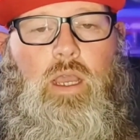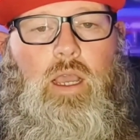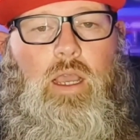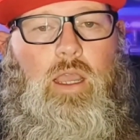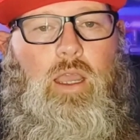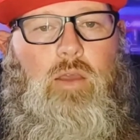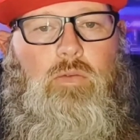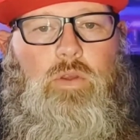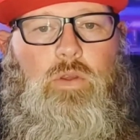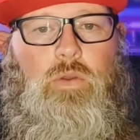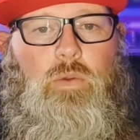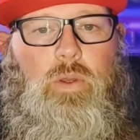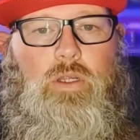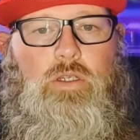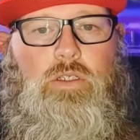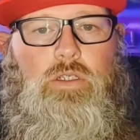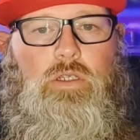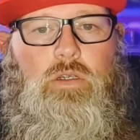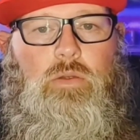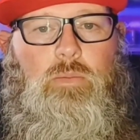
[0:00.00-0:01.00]
I have a
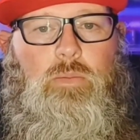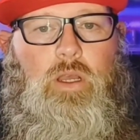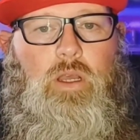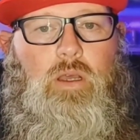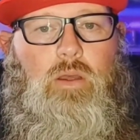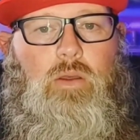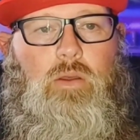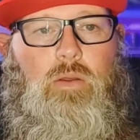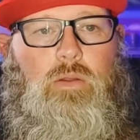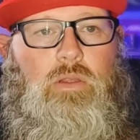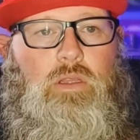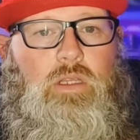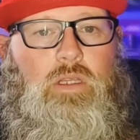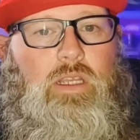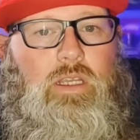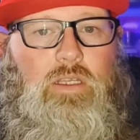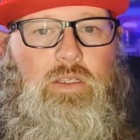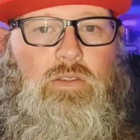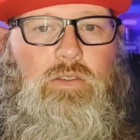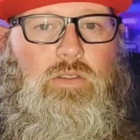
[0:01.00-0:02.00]
question about
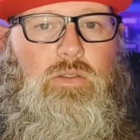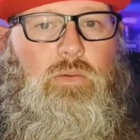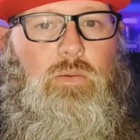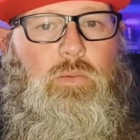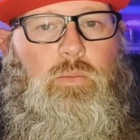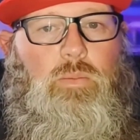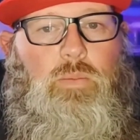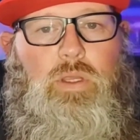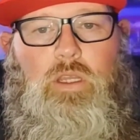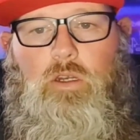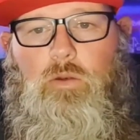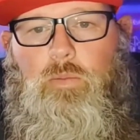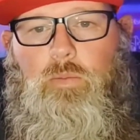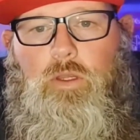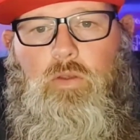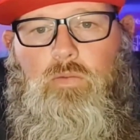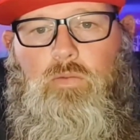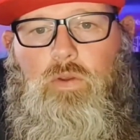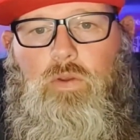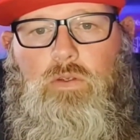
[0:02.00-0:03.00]
lease,
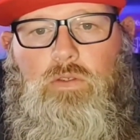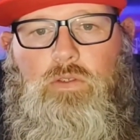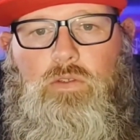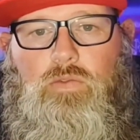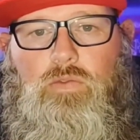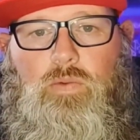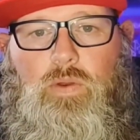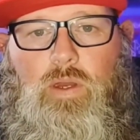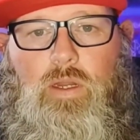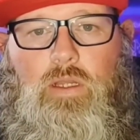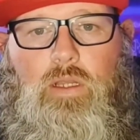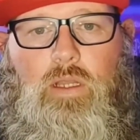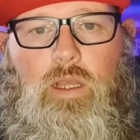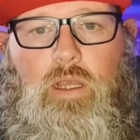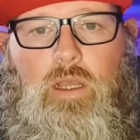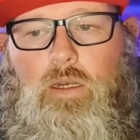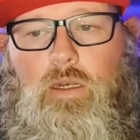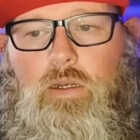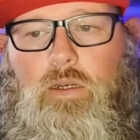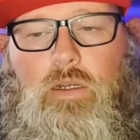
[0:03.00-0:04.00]
Peterbilt versus
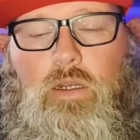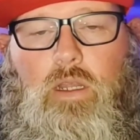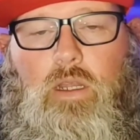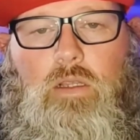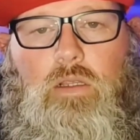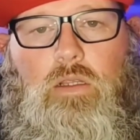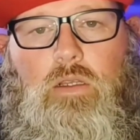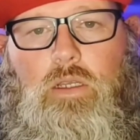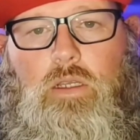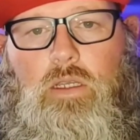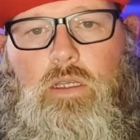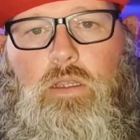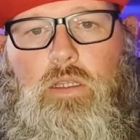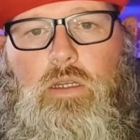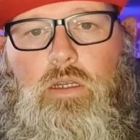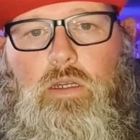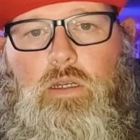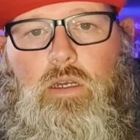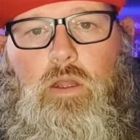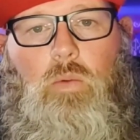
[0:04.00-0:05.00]
Freightliner. And I look in
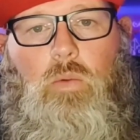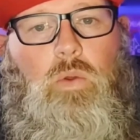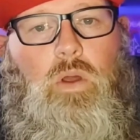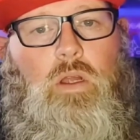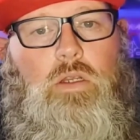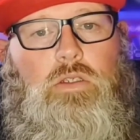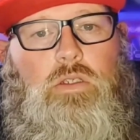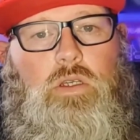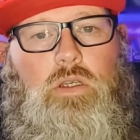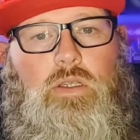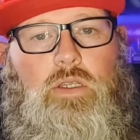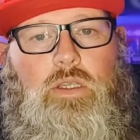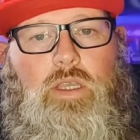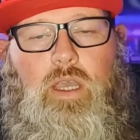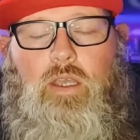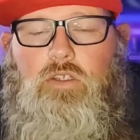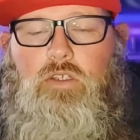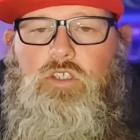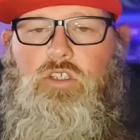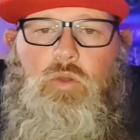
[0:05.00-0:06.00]
there and I watch all the
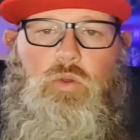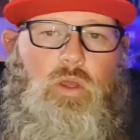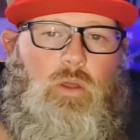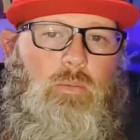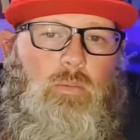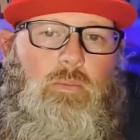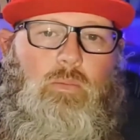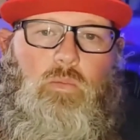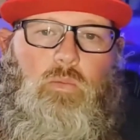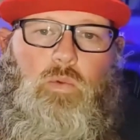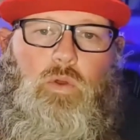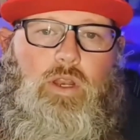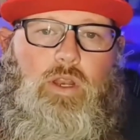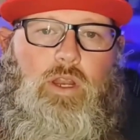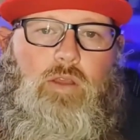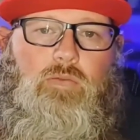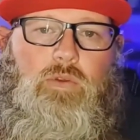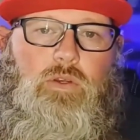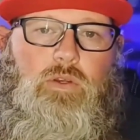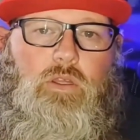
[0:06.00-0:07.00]
guys show up one
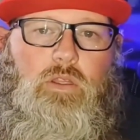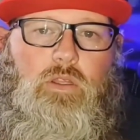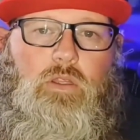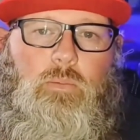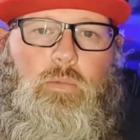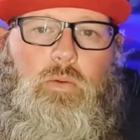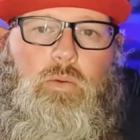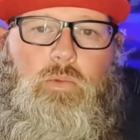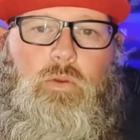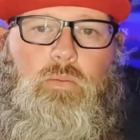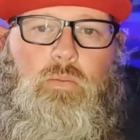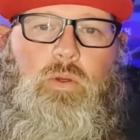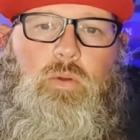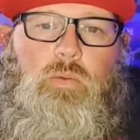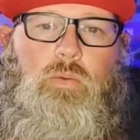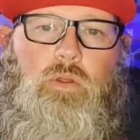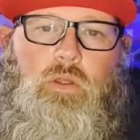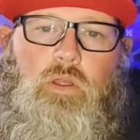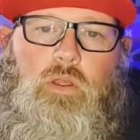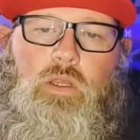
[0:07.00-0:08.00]
after another. Boom, boom,
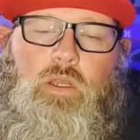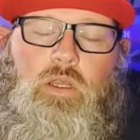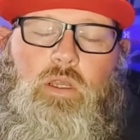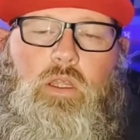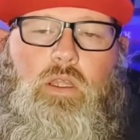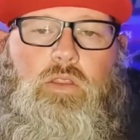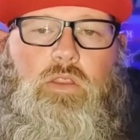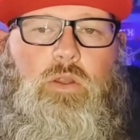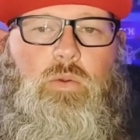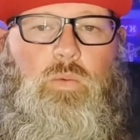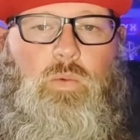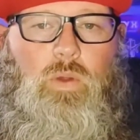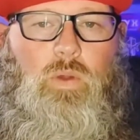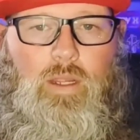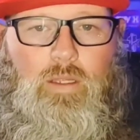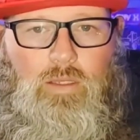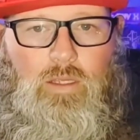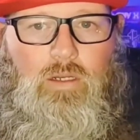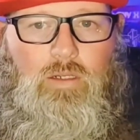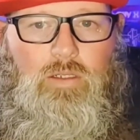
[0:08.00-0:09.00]
boom. And they're
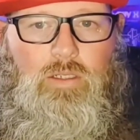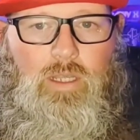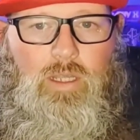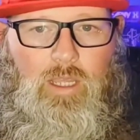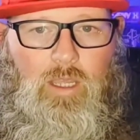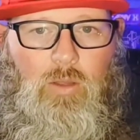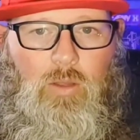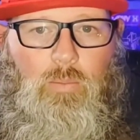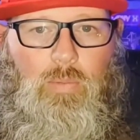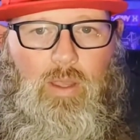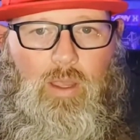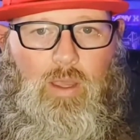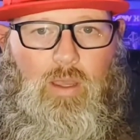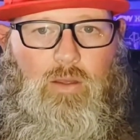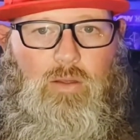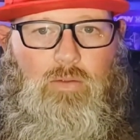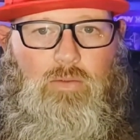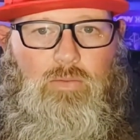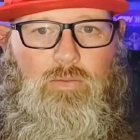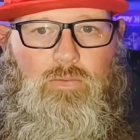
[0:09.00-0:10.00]
right there to help
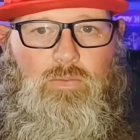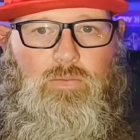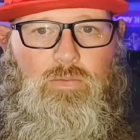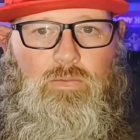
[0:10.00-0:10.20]
out.